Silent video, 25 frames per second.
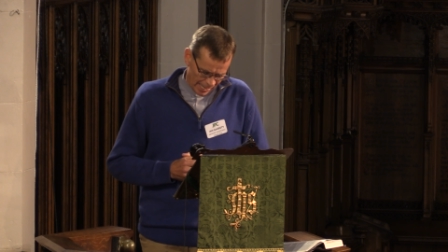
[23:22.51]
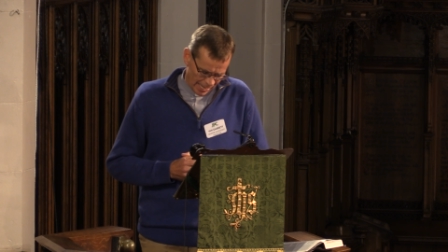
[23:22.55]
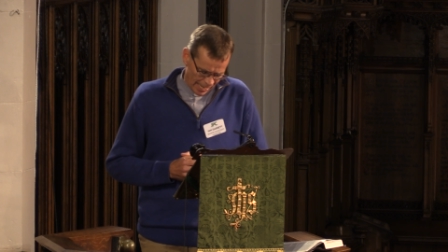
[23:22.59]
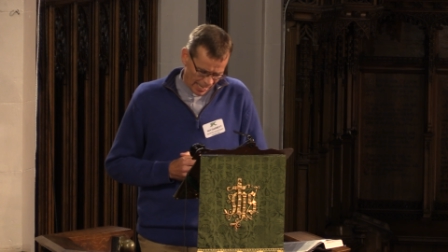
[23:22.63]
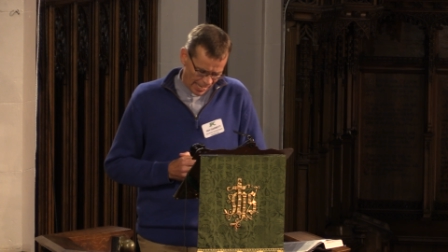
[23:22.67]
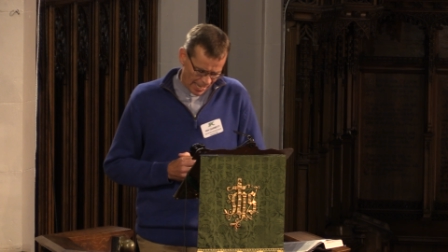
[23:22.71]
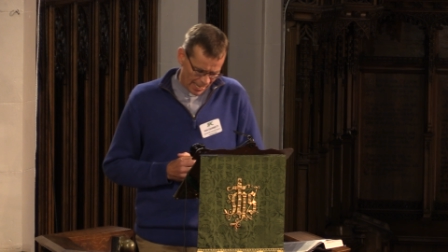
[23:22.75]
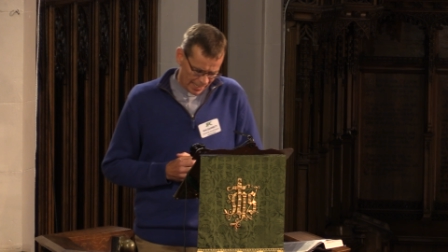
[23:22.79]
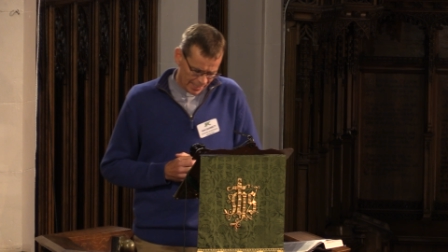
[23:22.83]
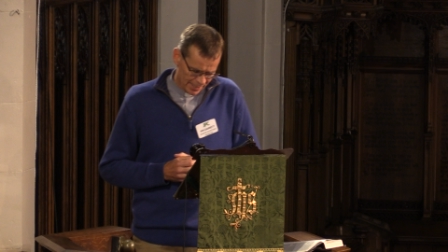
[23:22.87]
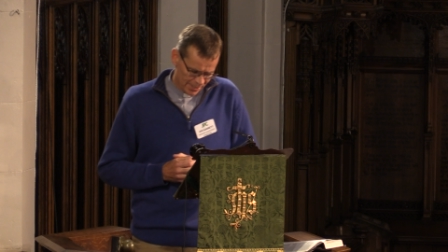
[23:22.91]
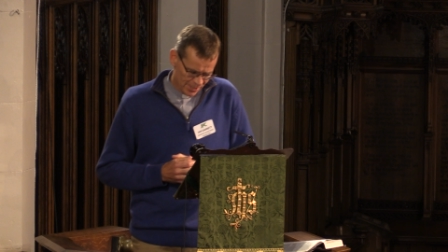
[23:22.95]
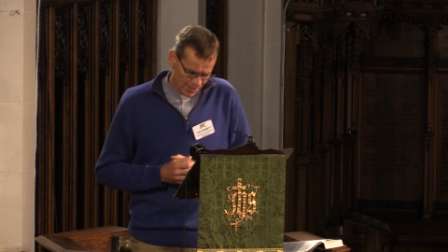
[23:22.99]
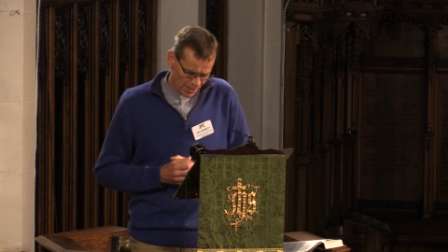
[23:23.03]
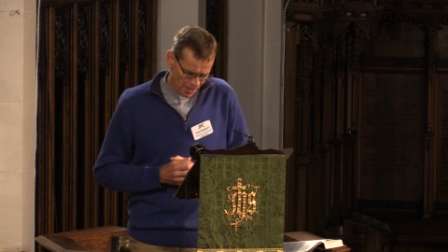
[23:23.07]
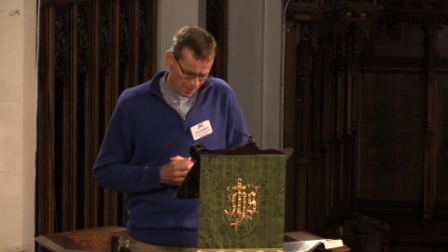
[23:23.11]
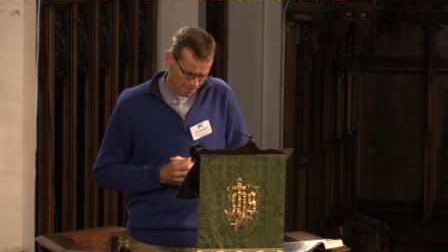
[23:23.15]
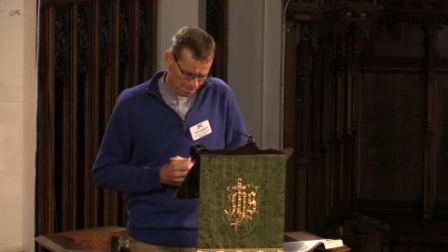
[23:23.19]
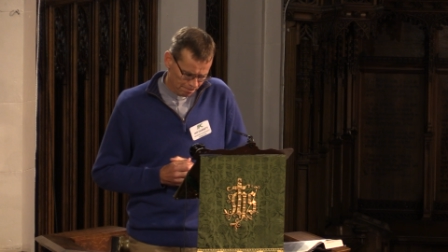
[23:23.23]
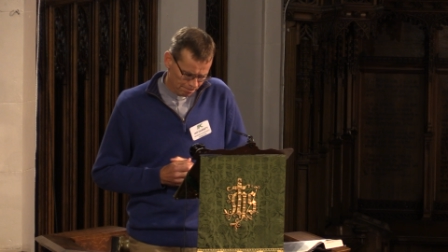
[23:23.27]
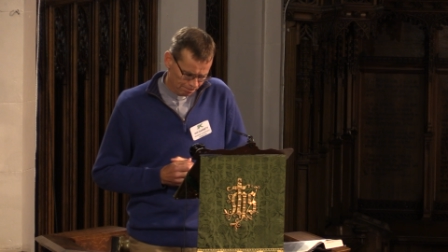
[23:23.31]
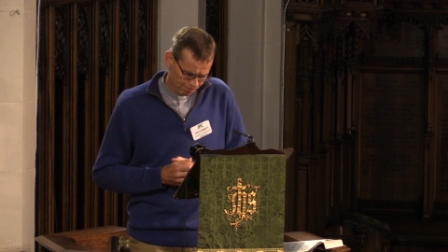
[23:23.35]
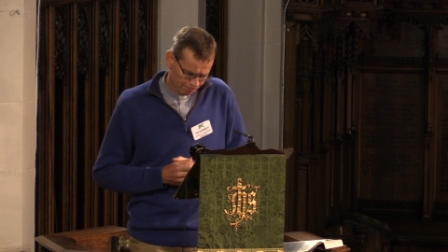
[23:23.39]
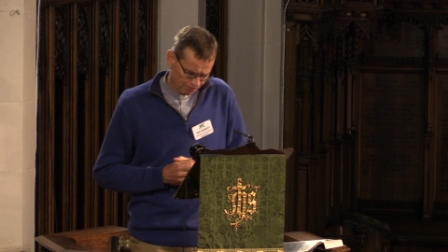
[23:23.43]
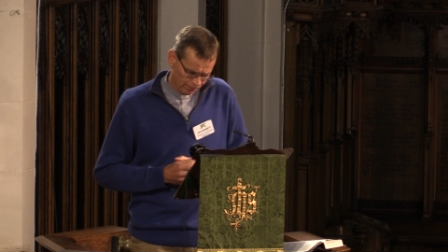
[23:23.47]
And
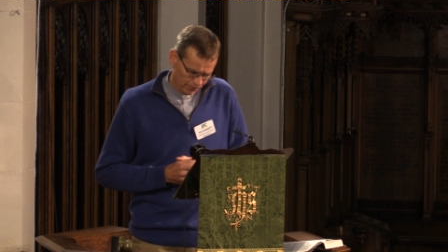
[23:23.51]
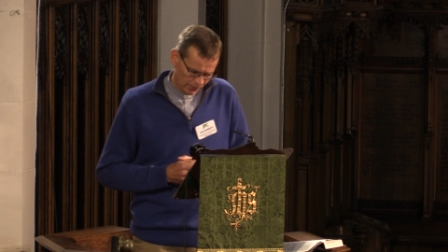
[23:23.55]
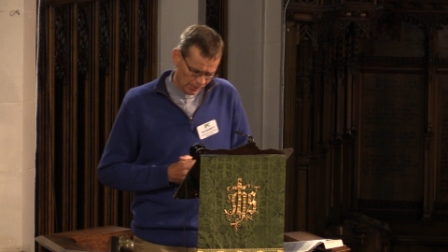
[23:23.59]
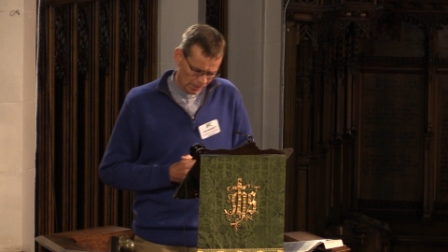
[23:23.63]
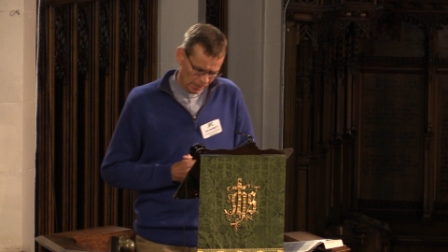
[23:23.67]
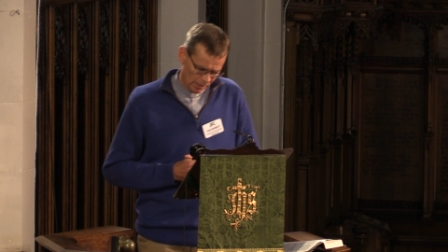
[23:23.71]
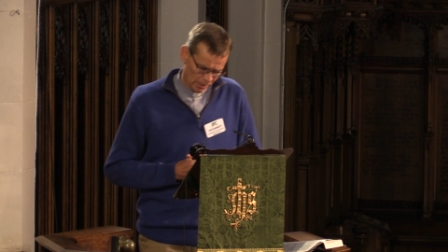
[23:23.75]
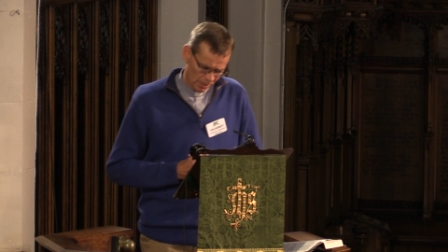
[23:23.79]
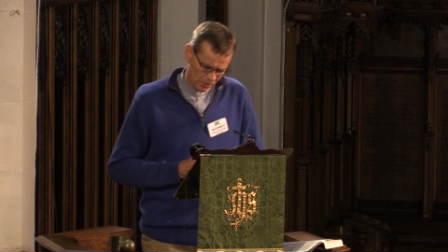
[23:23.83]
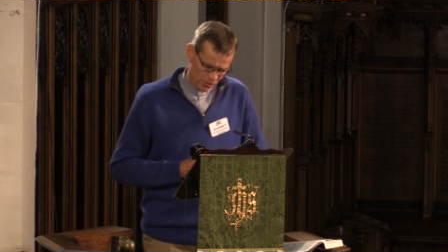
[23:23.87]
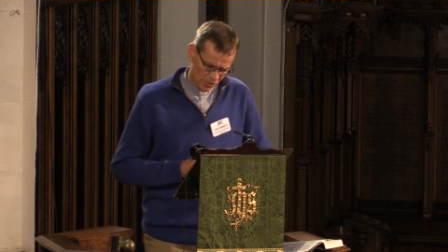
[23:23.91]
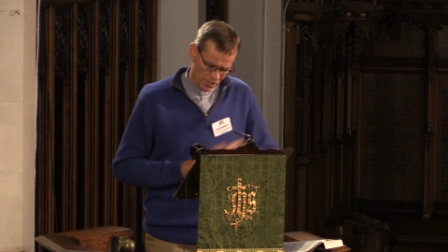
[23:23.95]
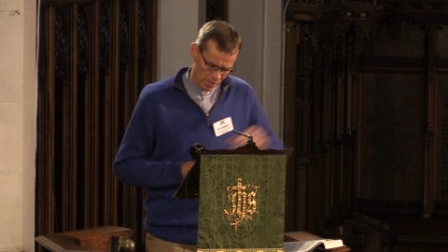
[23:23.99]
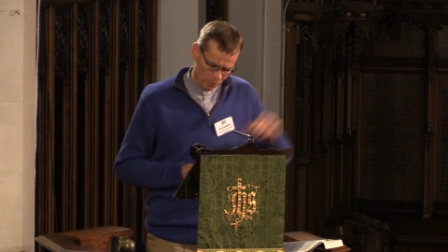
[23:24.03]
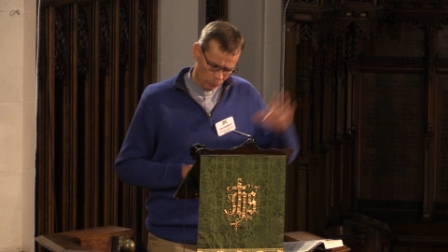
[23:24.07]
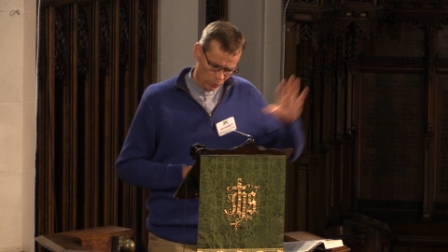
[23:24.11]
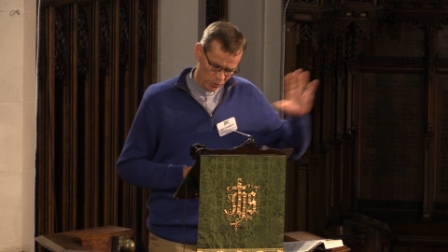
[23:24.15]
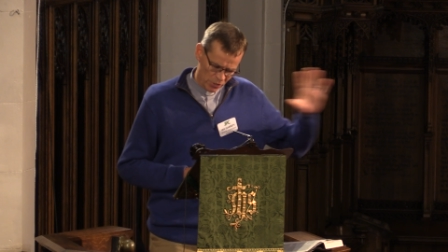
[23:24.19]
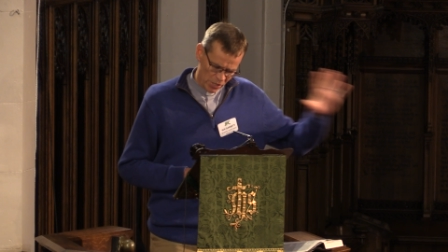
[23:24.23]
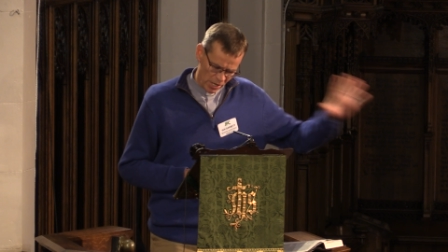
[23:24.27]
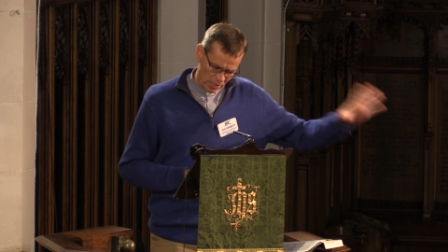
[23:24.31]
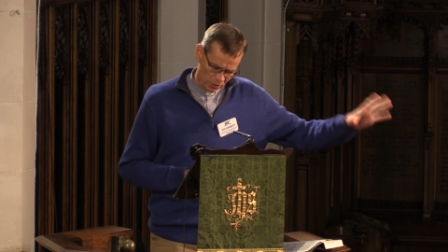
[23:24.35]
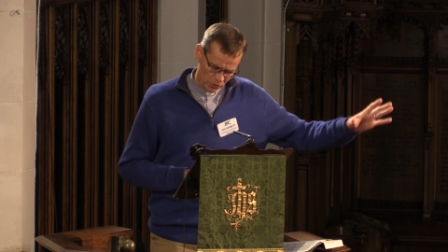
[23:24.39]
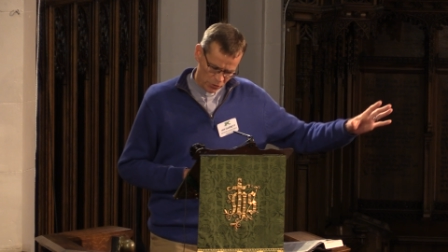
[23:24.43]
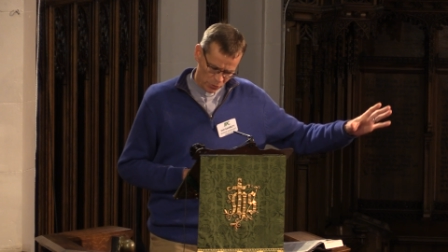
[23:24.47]
um, Tim
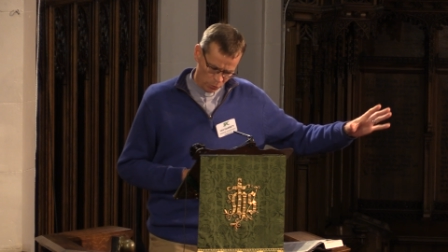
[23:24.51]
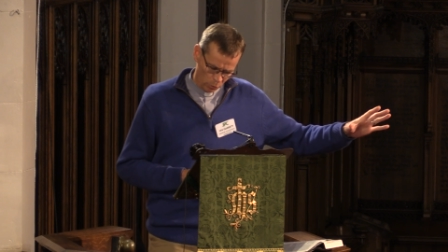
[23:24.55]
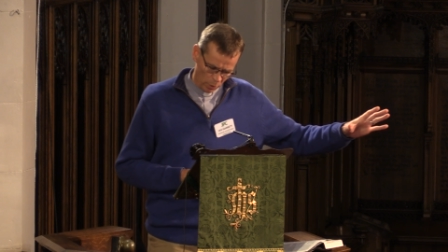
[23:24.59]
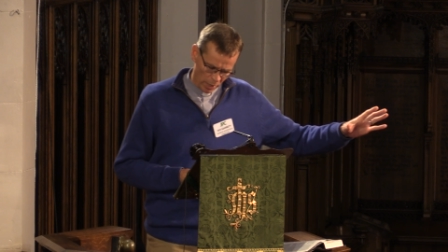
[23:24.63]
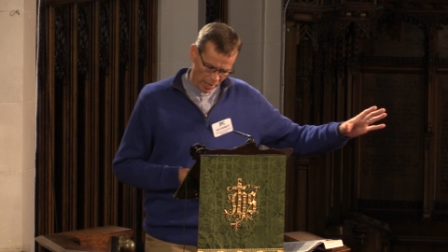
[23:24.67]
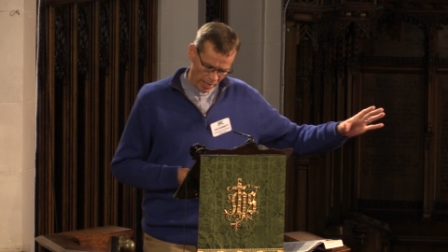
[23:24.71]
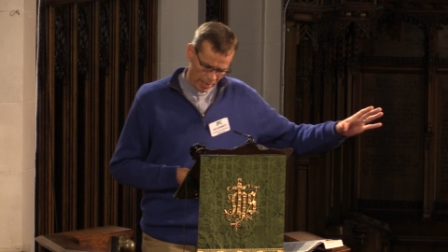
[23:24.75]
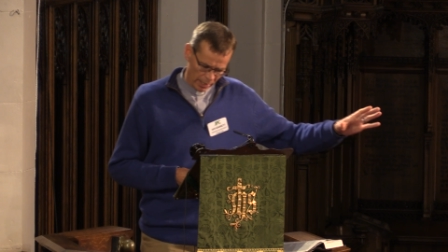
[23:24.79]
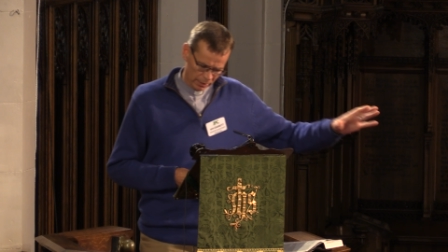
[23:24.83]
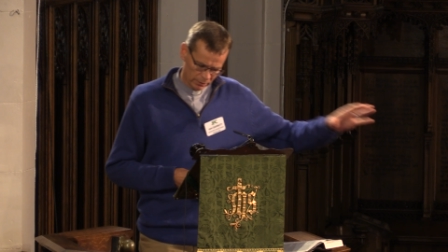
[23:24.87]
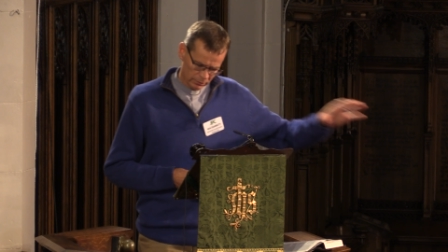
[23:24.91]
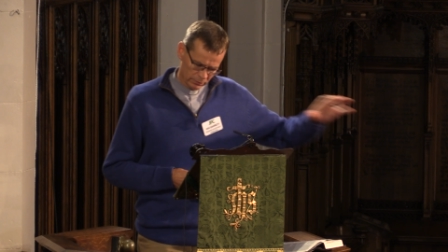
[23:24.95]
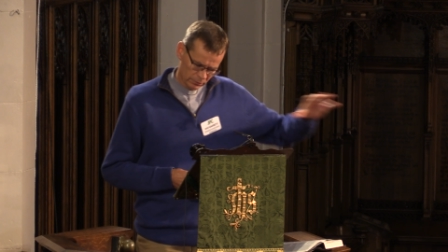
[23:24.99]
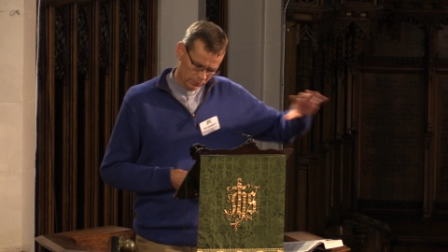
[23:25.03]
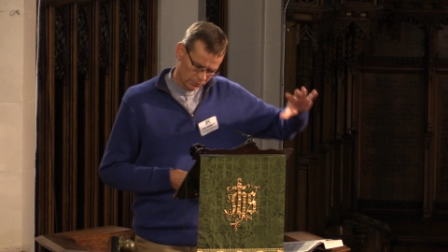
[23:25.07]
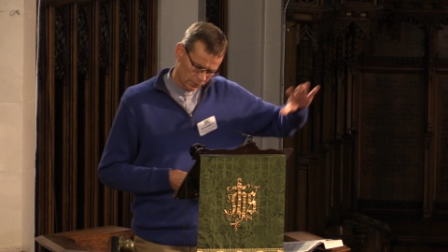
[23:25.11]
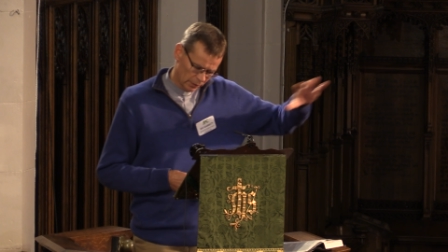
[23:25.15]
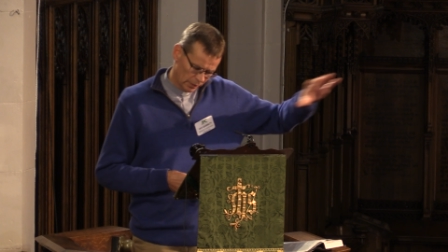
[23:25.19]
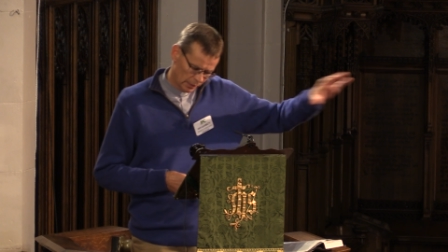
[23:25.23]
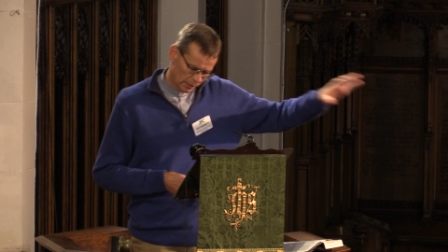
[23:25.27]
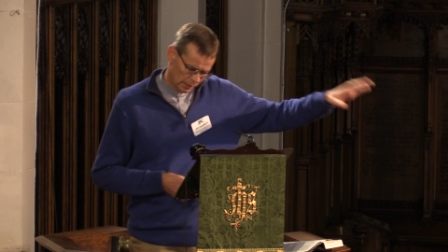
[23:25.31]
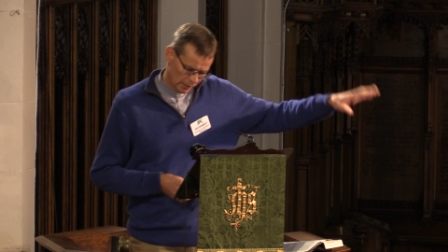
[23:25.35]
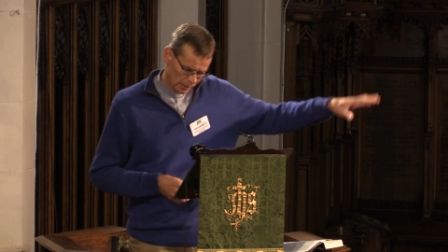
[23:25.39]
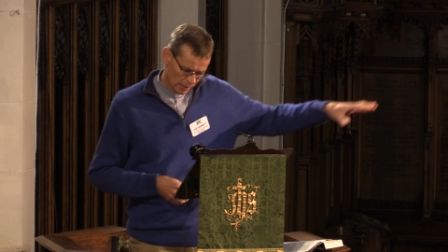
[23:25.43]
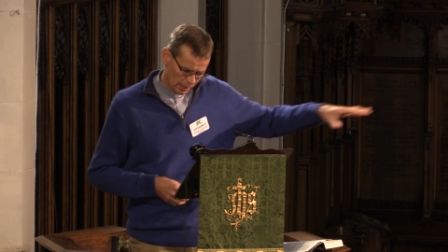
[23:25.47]
was elsewhere
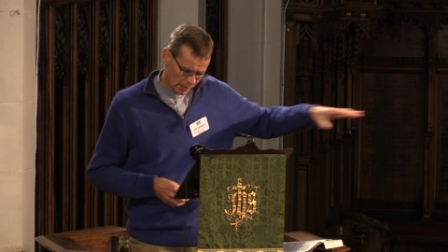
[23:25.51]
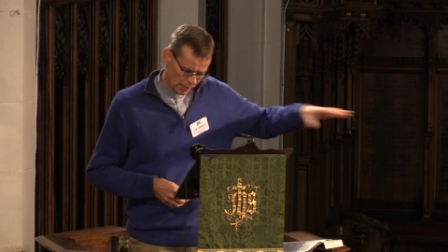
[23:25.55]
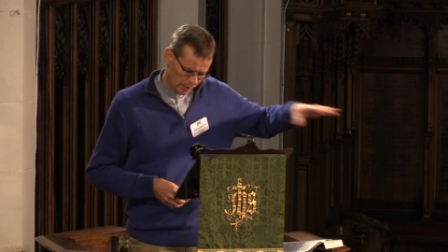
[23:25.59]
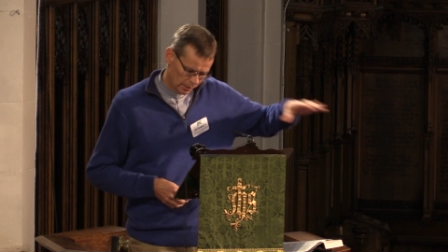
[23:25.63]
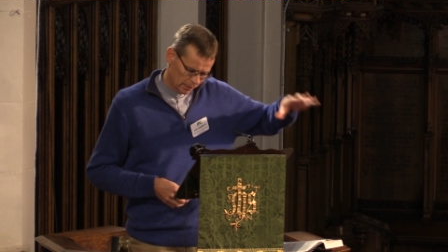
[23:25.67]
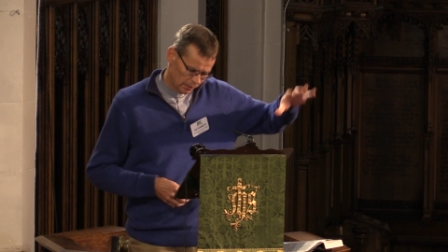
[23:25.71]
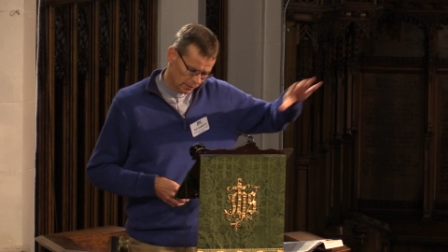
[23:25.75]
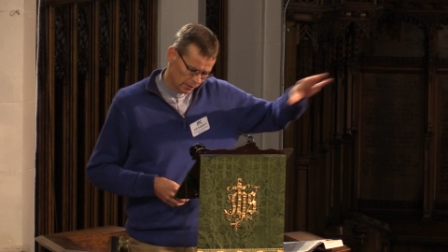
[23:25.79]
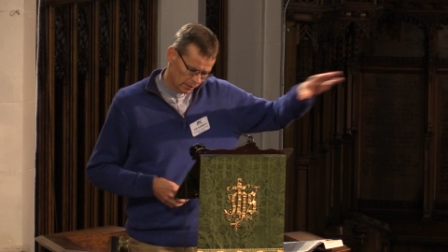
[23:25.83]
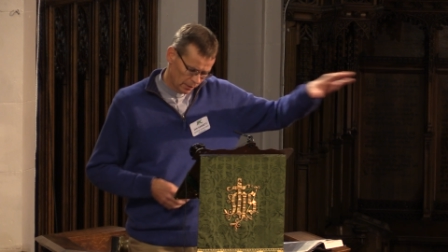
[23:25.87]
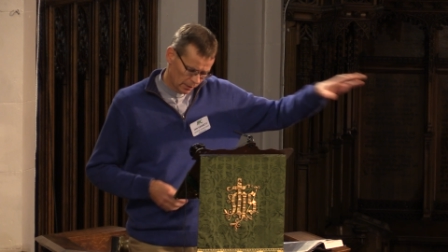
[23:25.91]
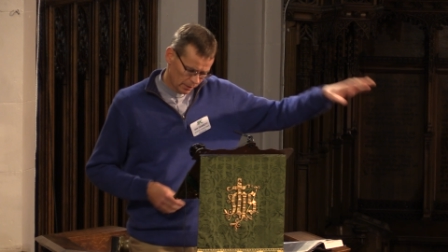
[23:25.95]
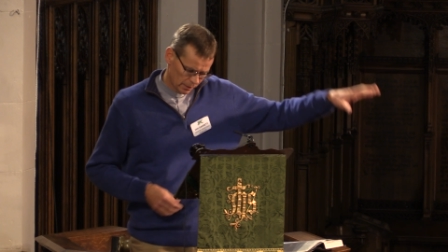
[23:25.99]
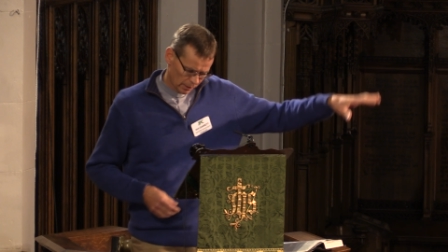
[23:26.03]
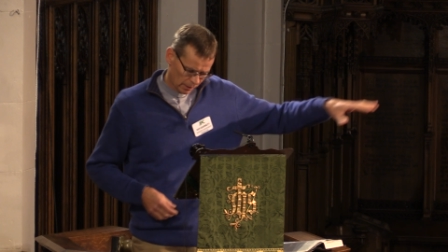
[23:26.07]
in, in, in the